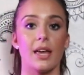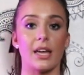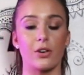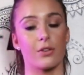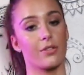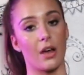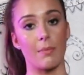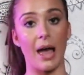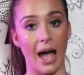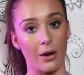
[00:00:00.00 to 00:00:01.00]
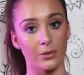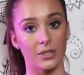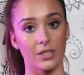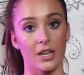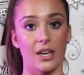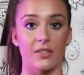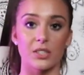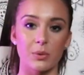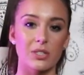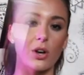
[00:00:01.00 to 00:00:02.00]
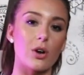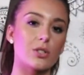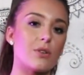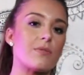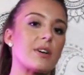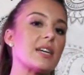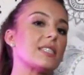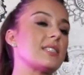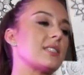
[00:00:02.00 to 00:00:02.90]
and your thumb out. This one is also very